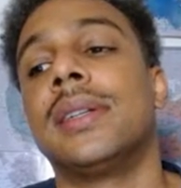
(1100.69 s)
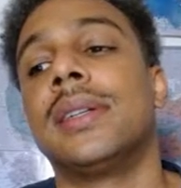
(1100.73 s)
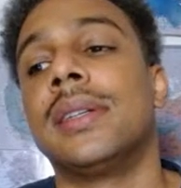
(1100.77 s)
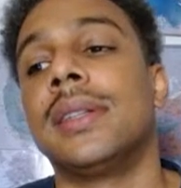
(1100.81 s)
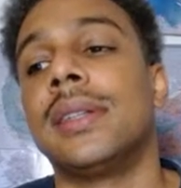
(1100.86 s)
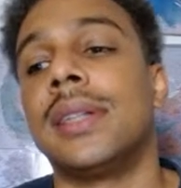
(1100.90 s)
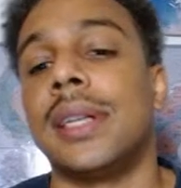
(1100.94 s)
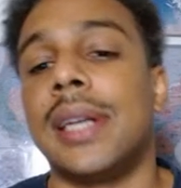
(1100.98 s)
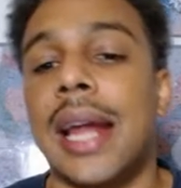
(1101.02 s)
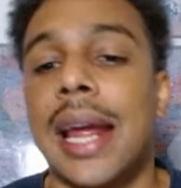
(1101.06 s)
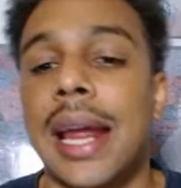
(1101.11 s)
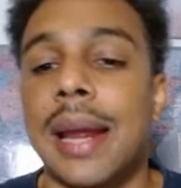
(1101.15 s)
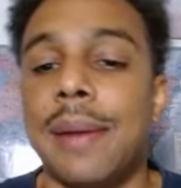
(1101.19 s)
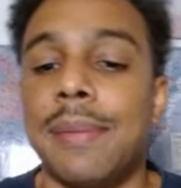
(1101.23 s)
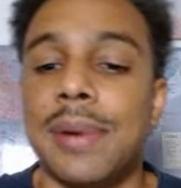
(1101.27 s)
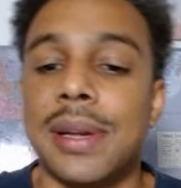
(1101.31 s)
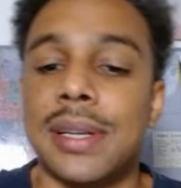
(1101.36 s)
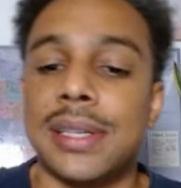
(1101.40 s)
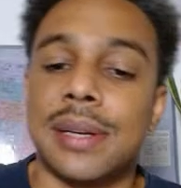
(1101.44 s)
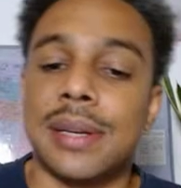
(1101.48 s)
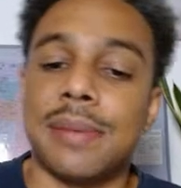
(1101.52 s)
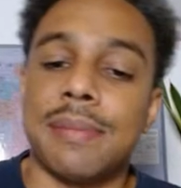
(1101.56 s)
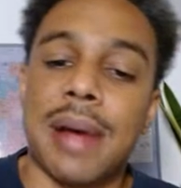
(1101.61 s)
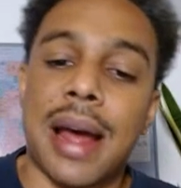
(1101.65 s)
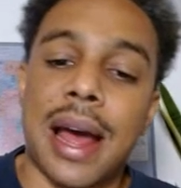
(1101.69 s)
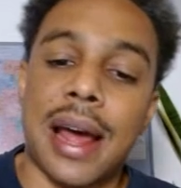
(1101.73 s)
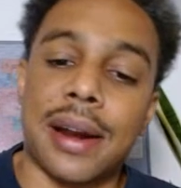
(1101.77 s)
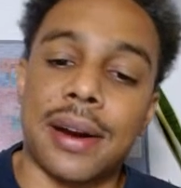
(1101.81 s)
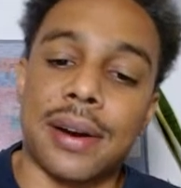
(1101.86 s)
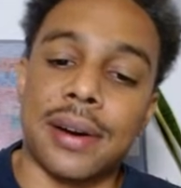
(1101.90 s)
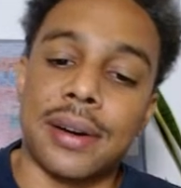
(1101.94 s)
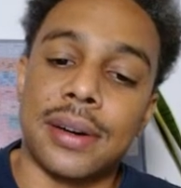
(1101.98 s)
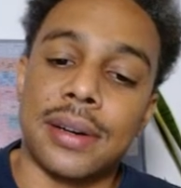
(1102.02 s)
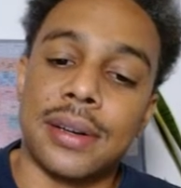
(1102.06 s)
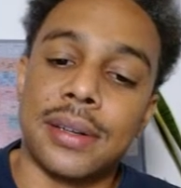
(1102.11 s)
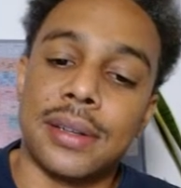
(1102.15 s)
The name doesn't
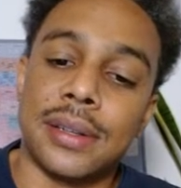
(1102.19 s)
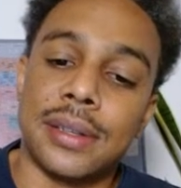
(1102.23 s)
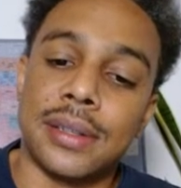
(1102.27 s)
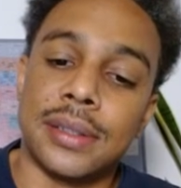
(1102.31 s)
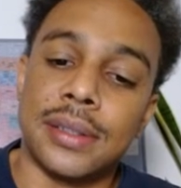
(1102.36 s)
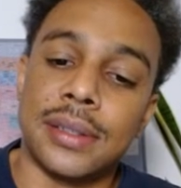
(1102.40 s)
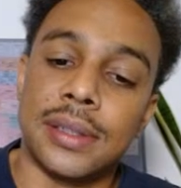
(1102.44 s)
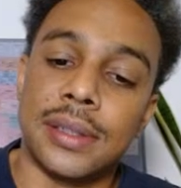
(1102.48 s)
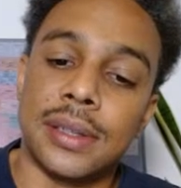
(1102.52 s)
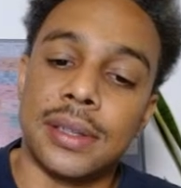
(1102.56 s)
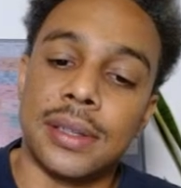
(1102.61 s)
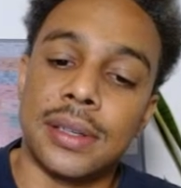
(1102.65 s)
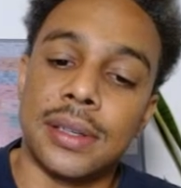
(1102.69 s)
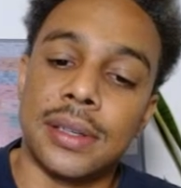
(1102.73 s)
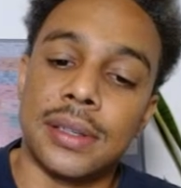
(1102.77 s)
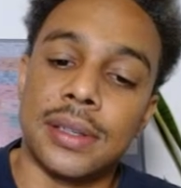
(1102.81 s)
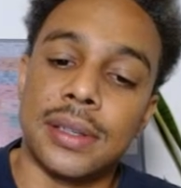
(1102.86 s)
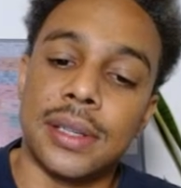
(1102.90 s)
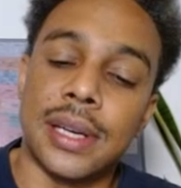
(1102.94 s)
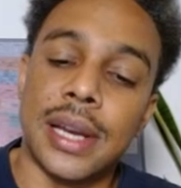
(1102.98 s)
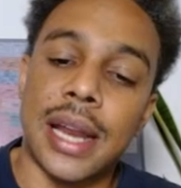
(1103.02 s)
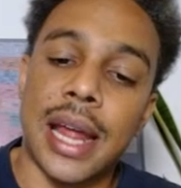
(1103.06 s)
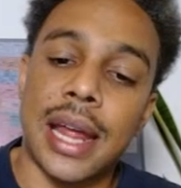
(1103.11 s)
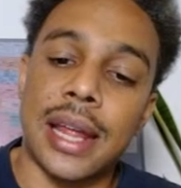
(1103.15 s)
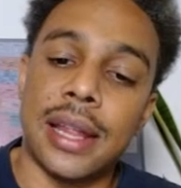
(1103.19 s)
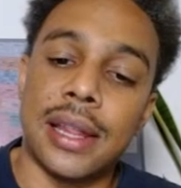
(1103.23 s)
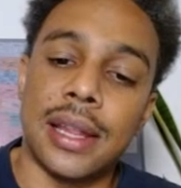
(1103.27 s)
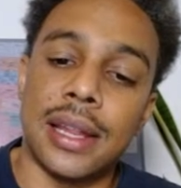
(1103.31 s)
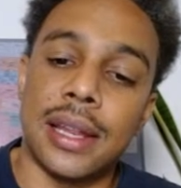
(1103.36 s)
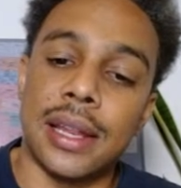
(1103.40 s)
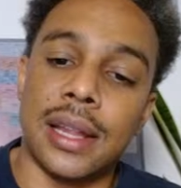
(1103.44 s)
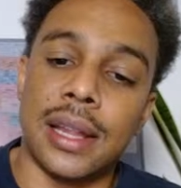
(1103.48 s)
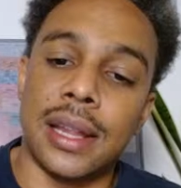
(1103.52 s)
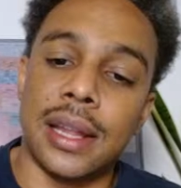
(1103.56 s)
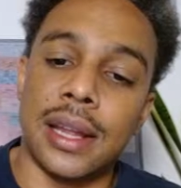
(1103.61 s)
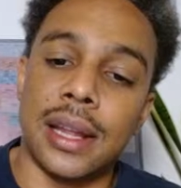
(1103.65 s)
matter. The name,
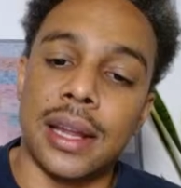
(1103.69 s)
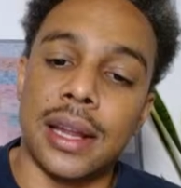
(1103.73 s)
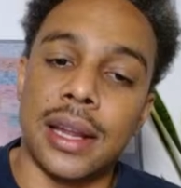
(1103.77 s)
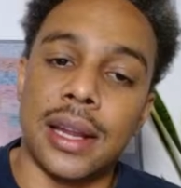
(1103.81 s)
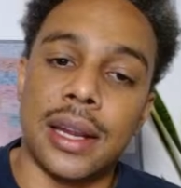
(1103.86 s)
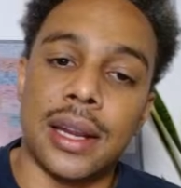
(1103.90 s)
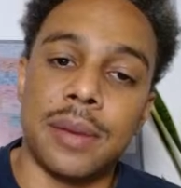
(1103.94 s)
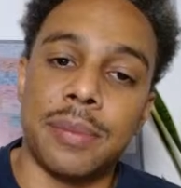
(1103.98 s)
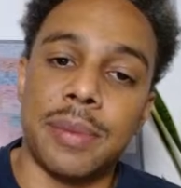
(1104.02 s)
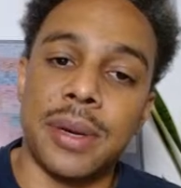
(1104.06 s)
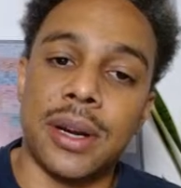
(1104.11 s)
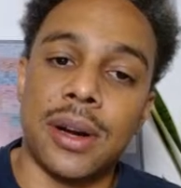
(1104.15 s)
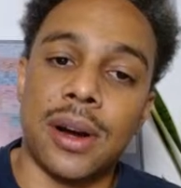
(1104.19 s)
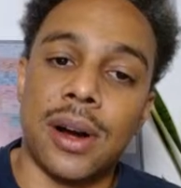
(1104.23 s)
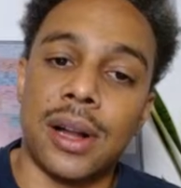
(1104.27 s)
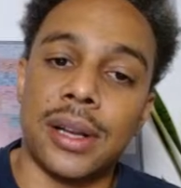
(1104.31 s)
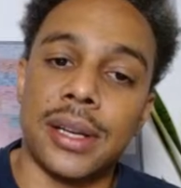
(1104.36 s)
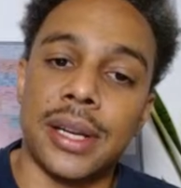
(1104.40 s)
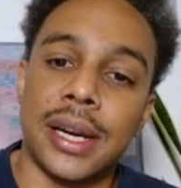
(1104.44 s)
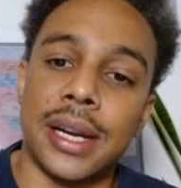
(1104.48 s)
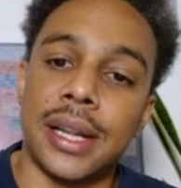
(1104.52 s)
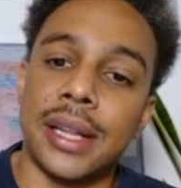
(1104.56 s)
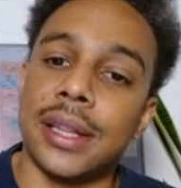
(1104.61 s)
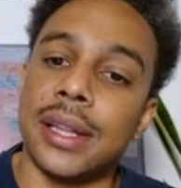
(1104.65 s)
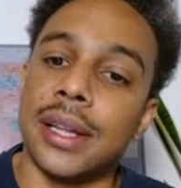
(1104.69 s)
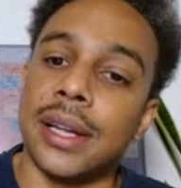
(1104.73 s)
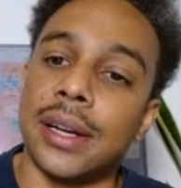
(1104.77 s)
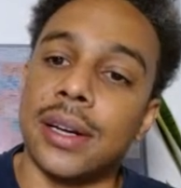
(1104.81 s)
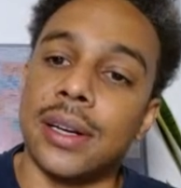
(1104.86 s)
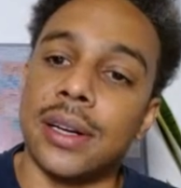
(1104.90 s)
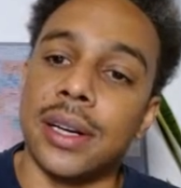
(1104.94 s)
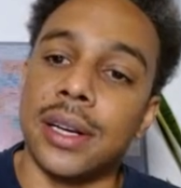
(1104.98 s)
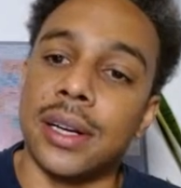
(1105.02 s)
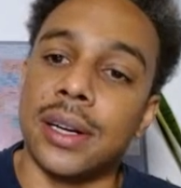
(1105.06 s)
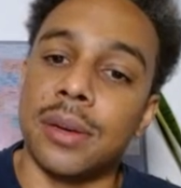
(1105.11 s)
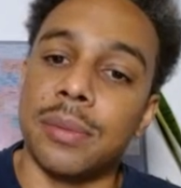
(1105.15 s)
it could be called
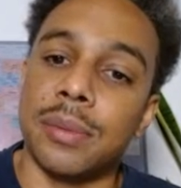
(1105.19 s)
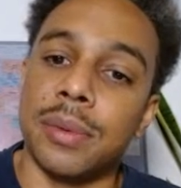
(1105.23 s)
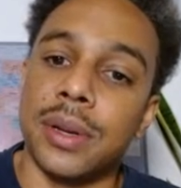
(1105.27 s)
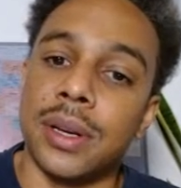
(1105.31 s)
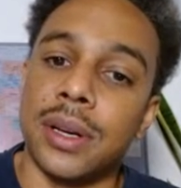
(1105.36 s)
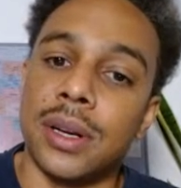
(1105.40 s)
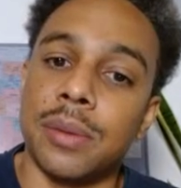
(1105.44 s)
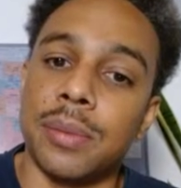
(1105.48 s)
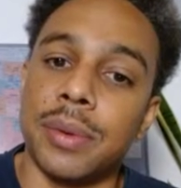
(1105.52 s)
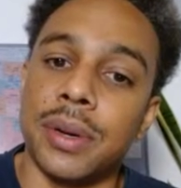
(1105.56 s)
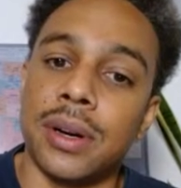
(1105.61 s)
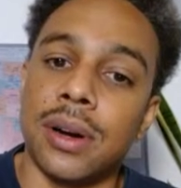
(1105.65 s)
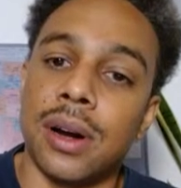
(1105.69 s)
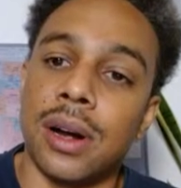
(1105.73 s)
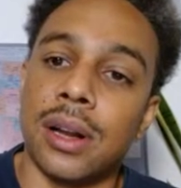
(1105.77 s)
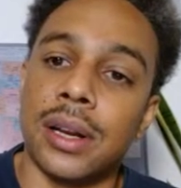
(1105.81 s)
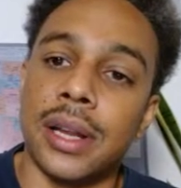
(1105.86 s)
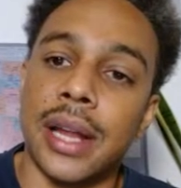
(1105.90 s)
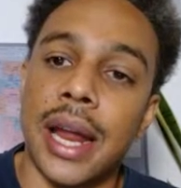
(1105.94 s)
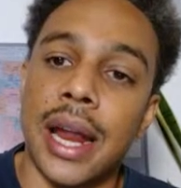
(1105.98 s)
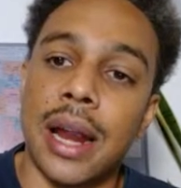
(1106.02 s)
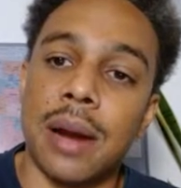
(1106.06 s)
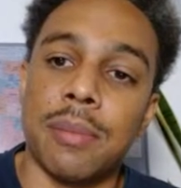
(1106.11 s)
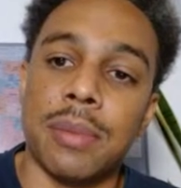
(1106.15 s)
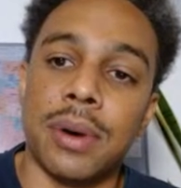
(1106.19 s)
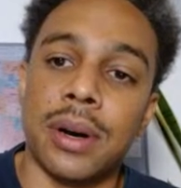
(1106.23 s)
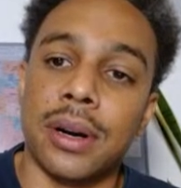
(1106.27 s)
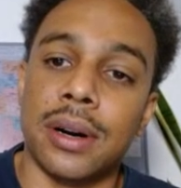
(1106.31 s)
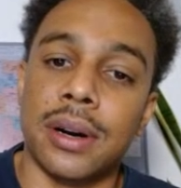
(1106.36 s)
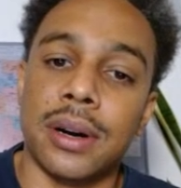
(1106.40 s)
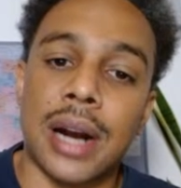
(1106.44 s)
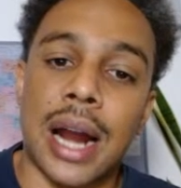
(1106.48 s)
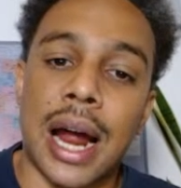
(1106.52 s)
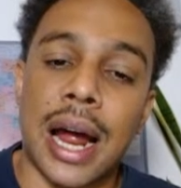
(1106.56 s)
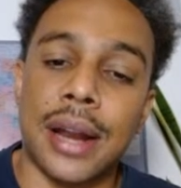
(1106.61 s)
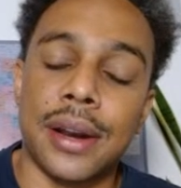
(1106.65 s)
anything. It could be called
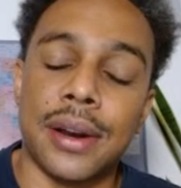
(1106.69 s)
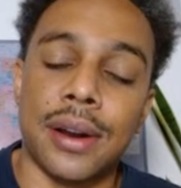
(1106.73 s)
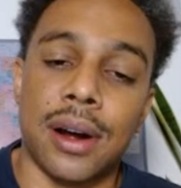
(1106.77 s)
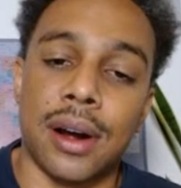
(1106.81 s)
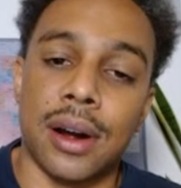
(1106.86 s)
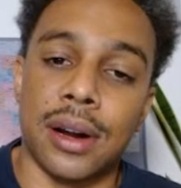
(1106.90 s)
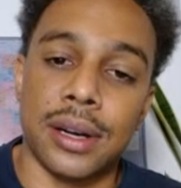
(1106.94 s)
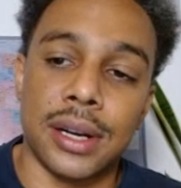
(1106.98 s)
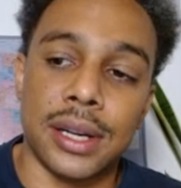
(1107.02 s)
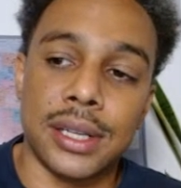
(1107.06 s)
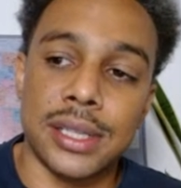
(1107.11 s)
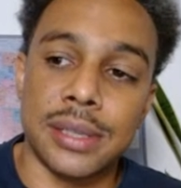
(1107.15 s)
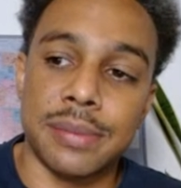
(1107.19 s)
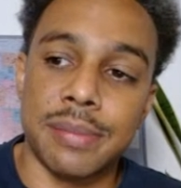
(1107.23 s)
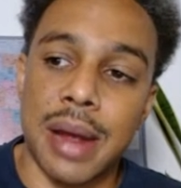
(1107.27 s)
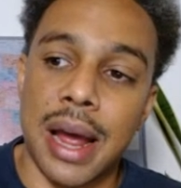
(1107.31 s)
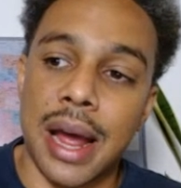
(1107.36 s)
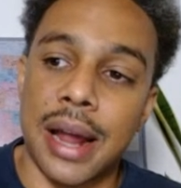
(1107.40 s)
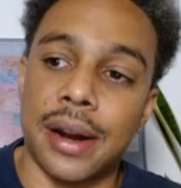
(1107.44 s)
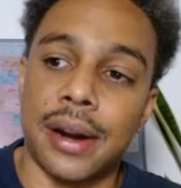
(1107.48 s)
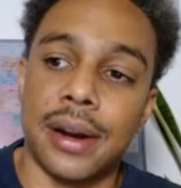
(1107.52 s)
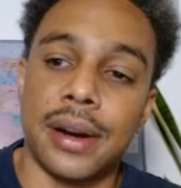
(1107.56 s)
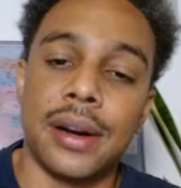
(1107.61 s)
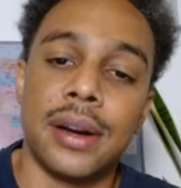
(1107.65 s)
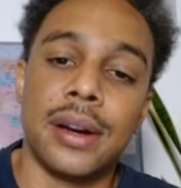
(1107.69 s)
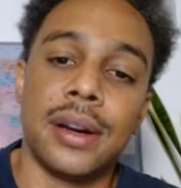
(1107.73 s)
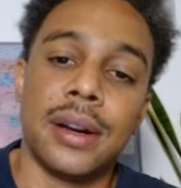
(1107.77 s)
hamburger, hot dog. Doesn't matter.